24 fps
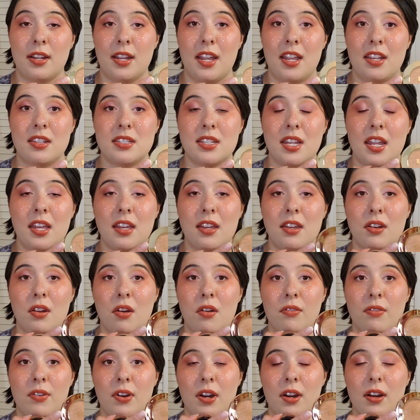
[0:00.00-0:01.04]
It's taken
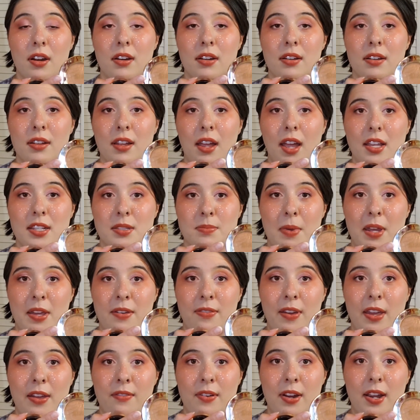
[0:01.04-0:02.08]
over as my
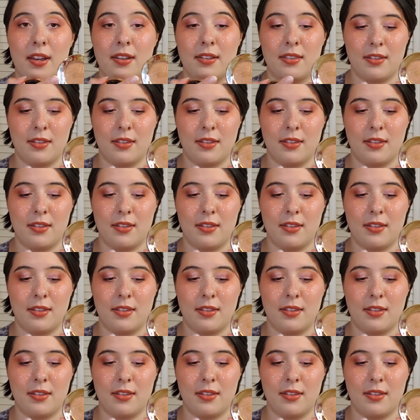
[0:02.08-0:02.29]
favorite.